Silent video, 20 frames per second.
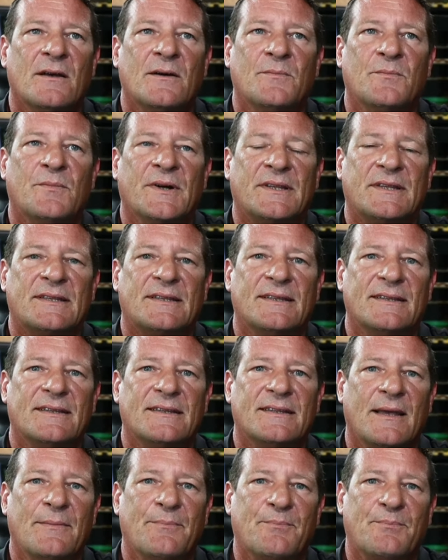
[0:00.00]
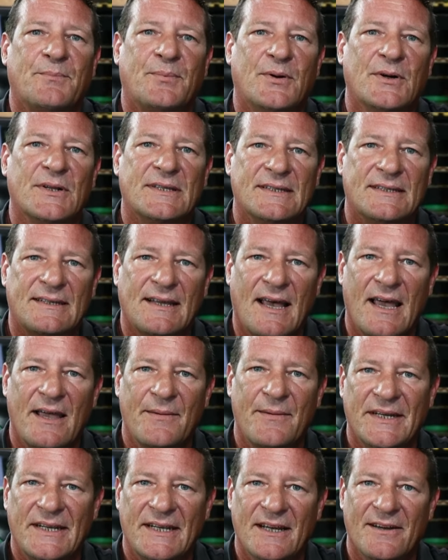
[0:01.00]
But they put the
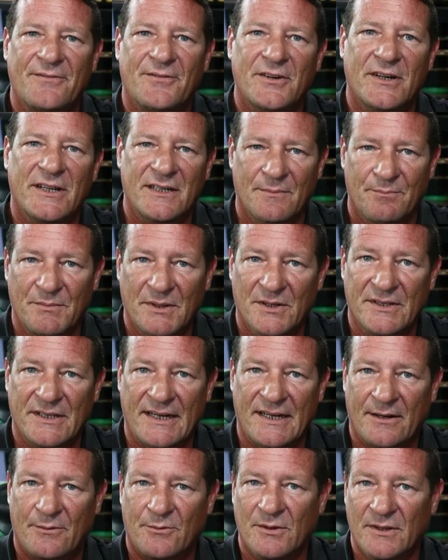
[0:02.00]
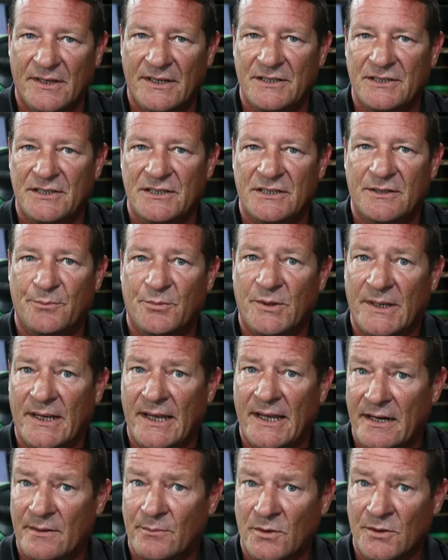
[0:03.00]
time and the effort into building that relationship with
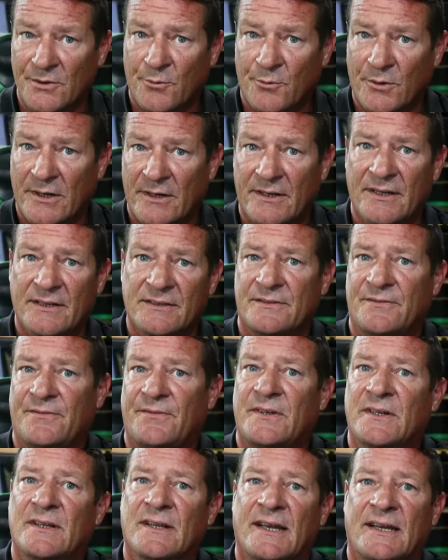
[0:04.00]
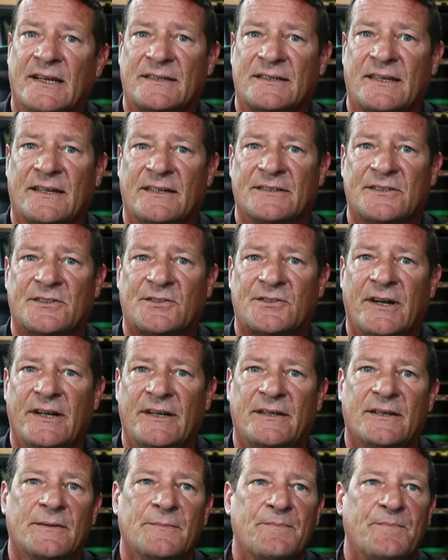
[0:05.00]
the animal to where it doesn't feel like it's got a
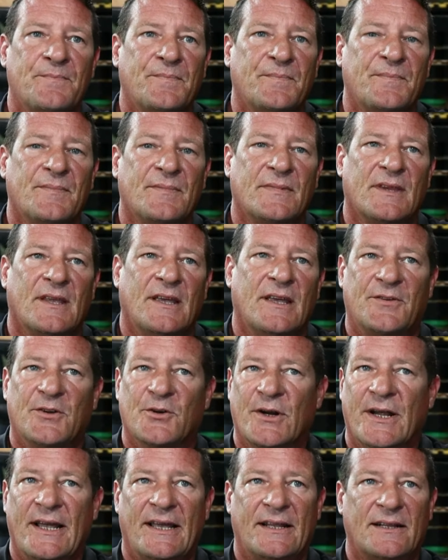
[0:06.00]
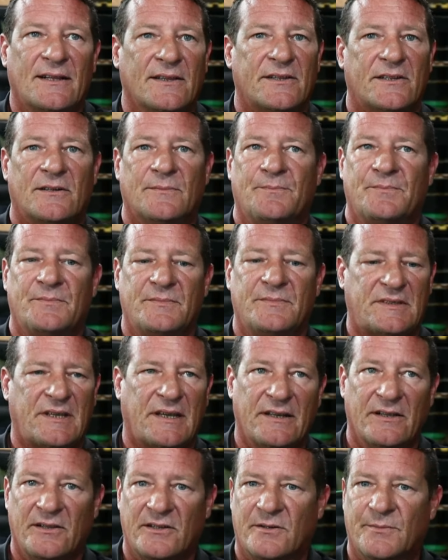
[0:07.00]
strike. If you're handling them,
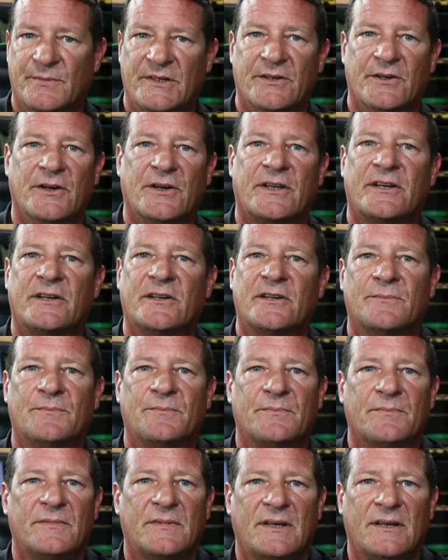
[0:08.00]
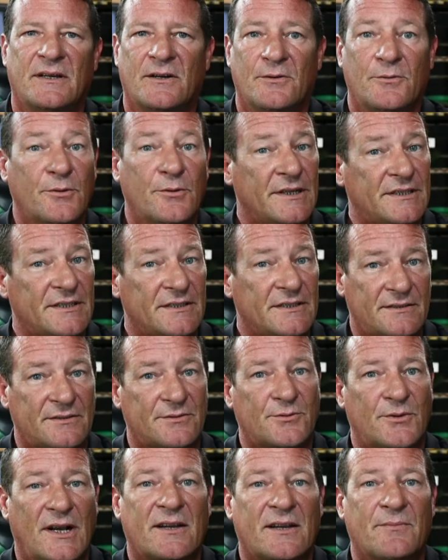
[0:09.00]
tailing them, and hooking them, you know, which is
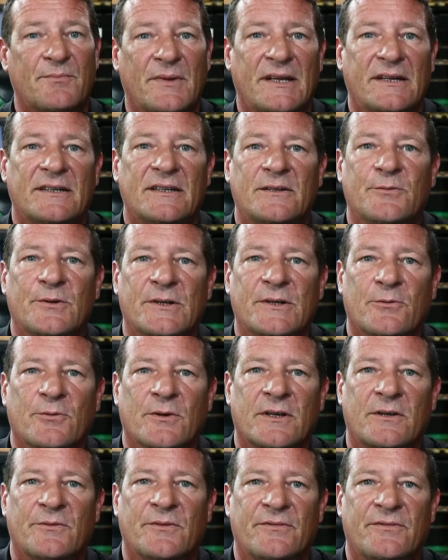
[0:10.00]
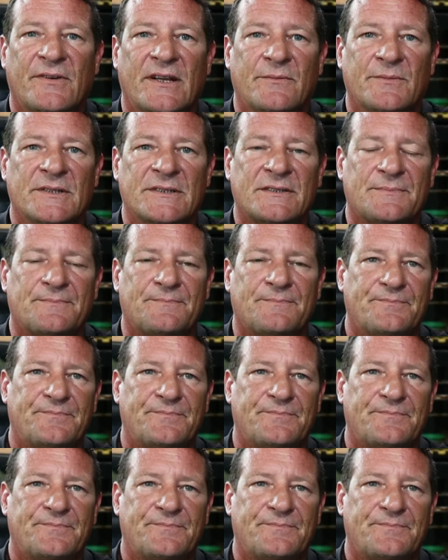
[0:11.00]
recommended when you're working with venomous,